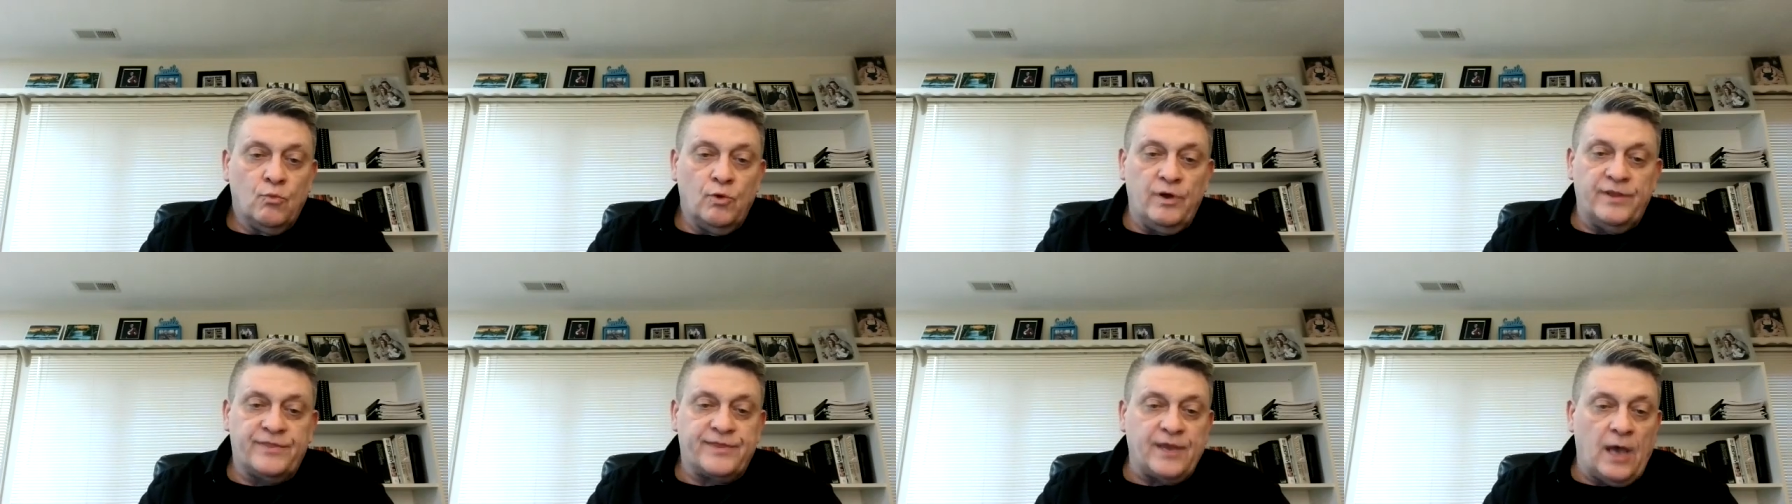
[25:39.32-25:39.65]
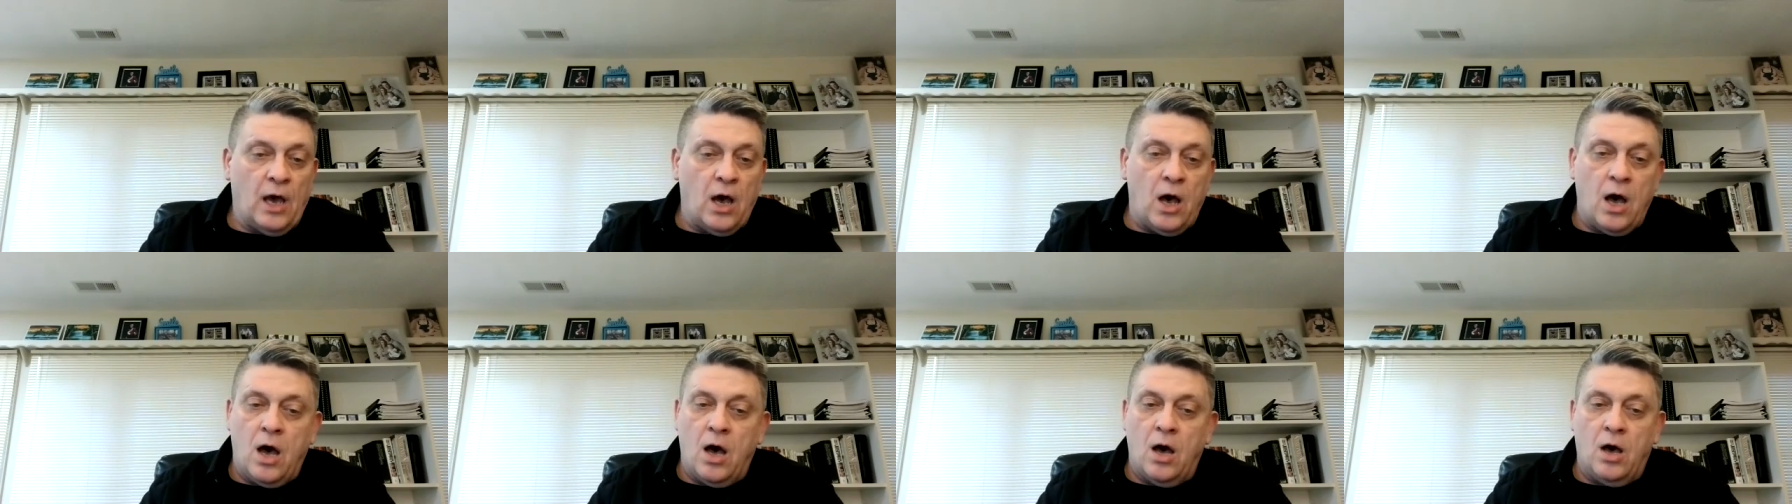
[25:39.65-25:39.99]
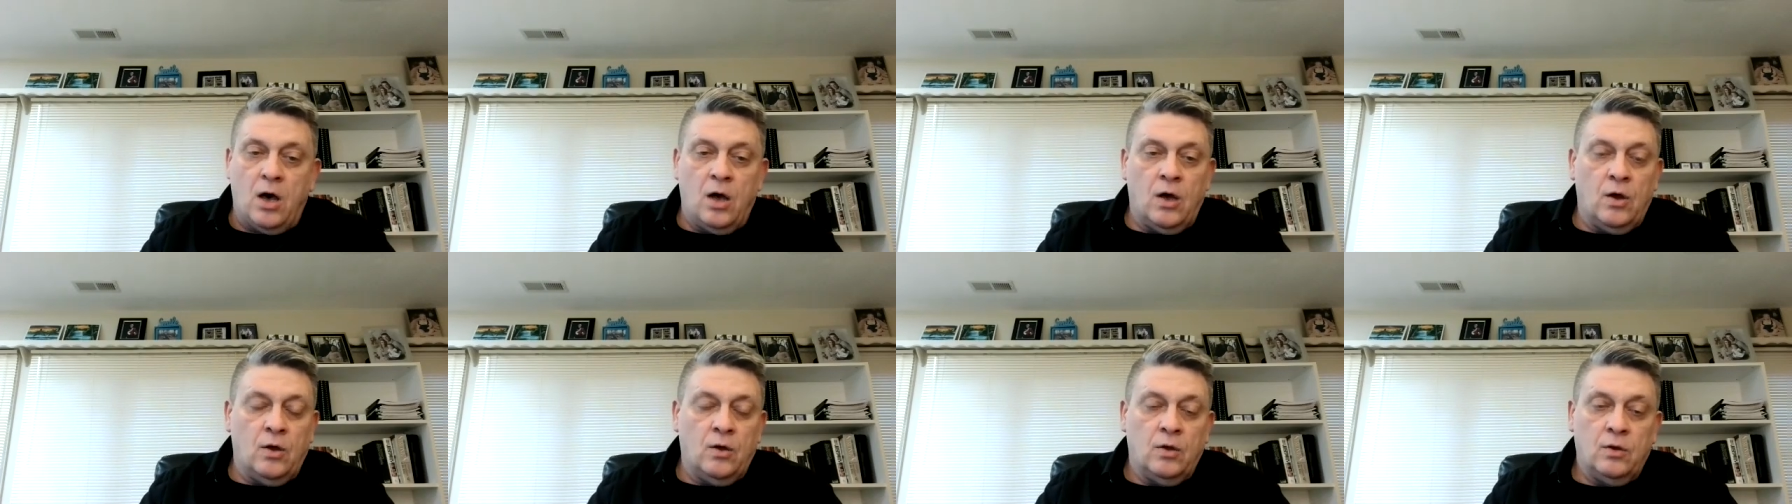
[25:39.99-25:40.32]
with
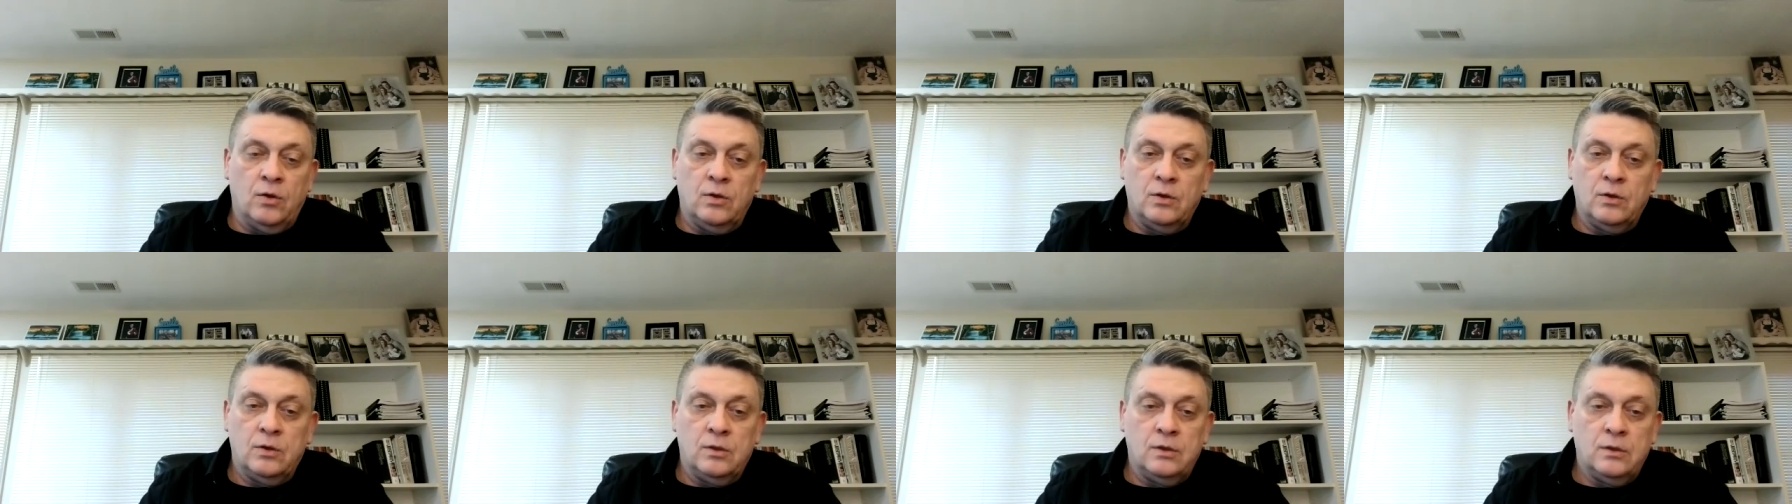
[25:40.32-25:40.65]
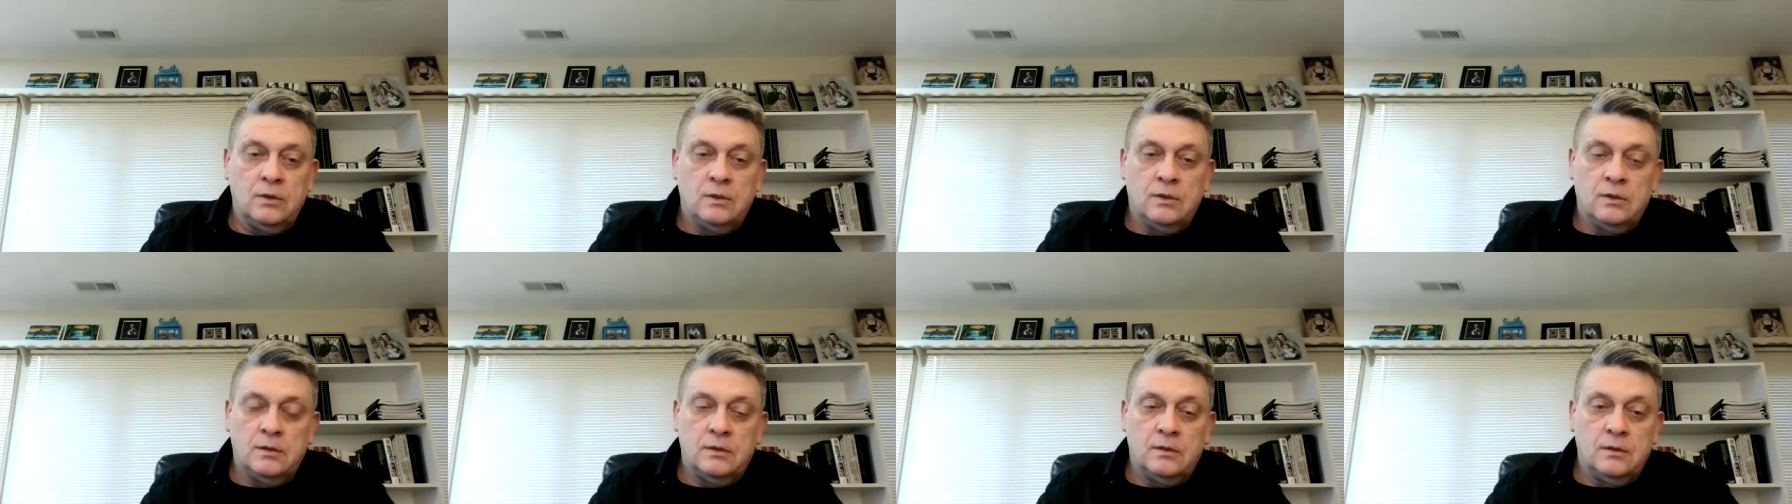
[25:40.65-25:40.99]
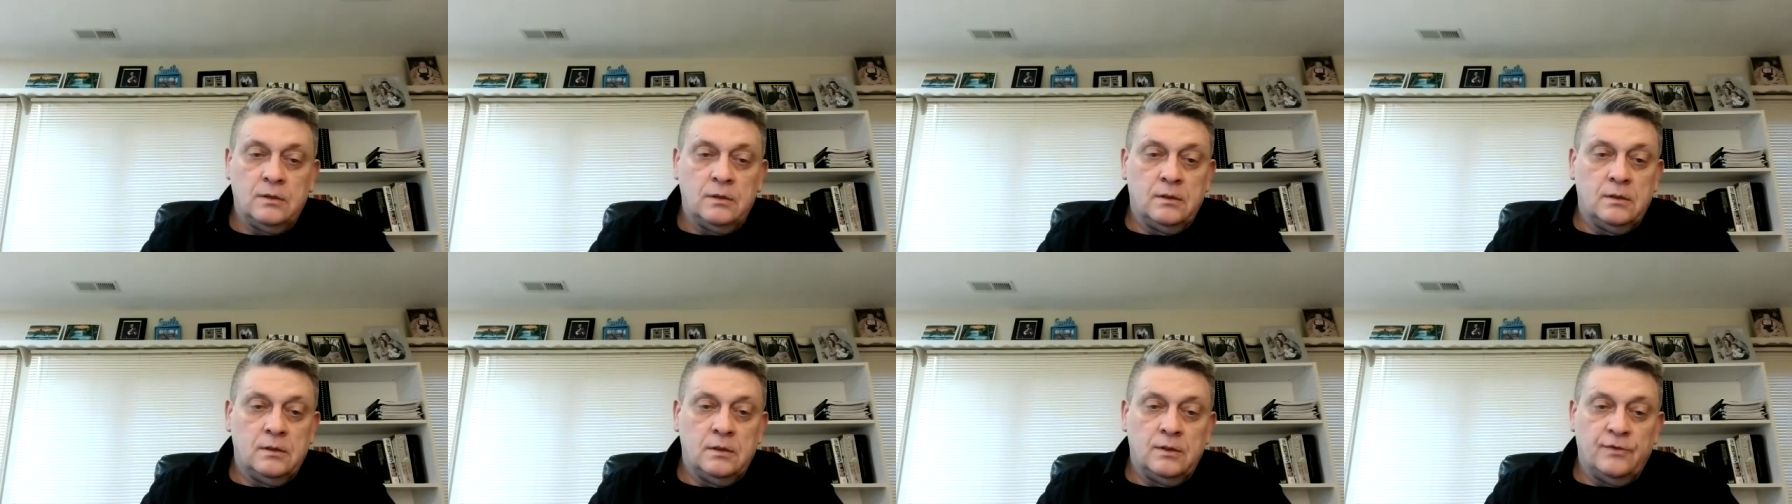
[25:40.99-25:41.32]
all
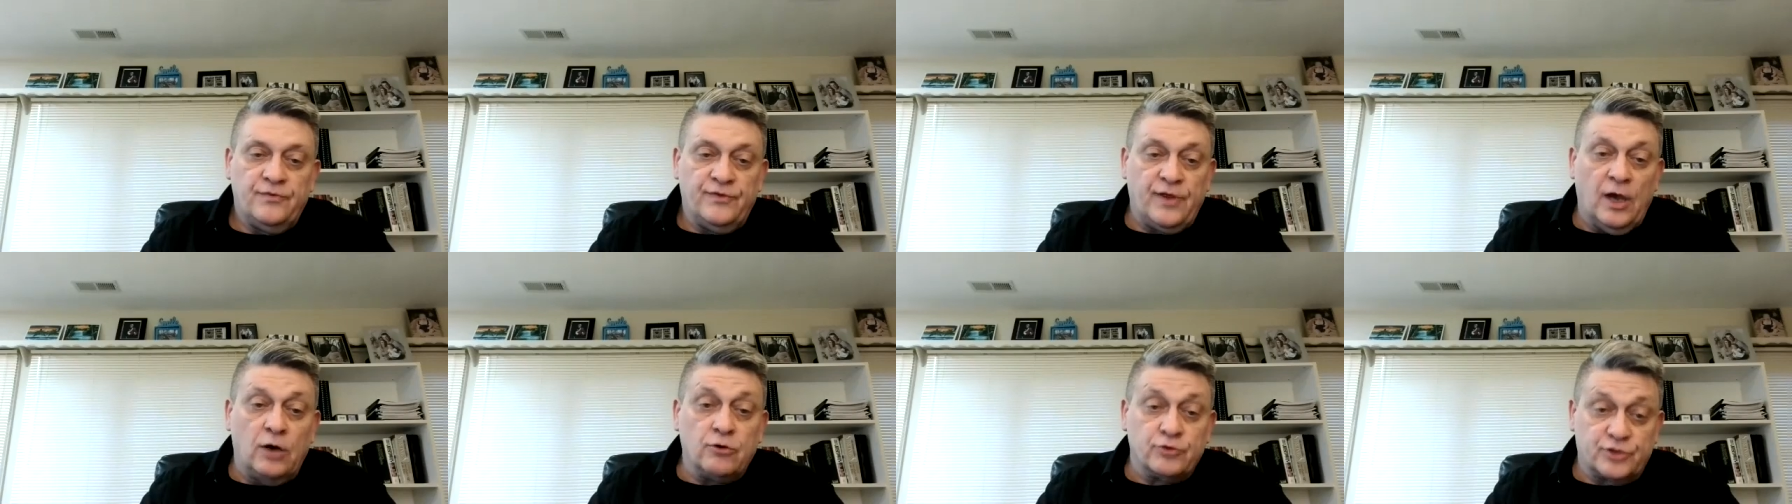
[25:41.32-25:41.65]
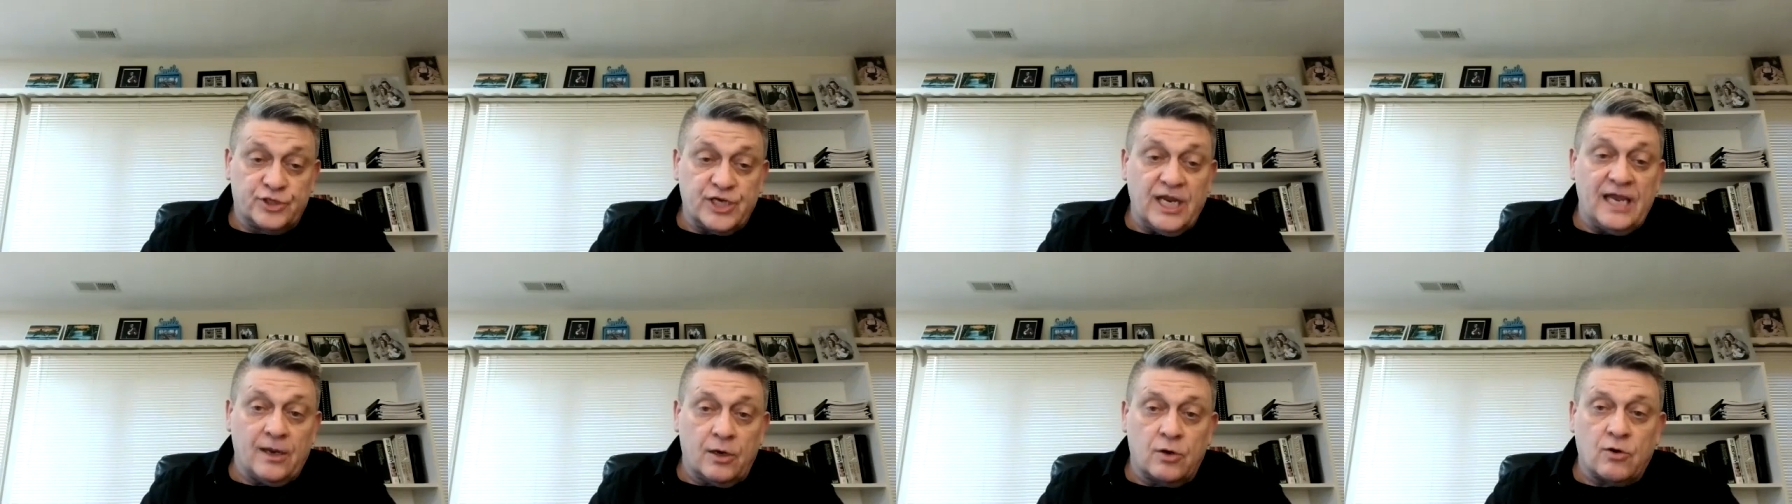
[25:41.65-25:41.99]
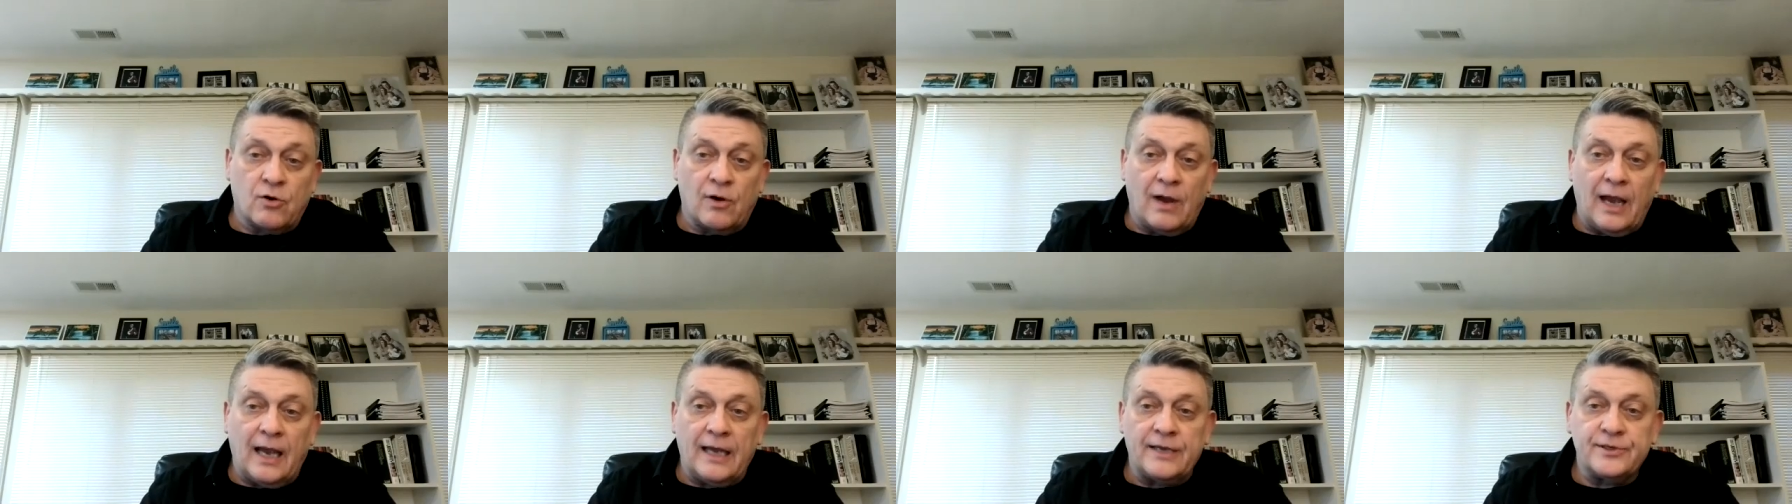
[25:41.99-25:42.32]
those in
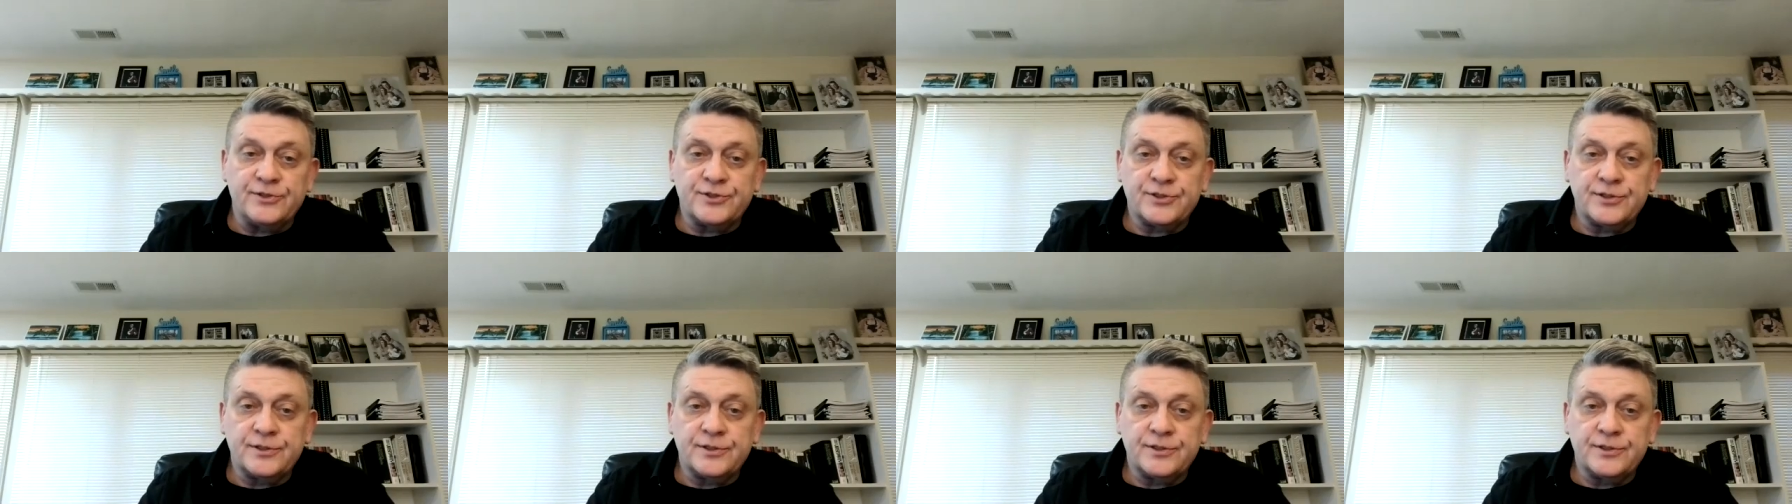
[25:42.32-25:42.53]
Christ.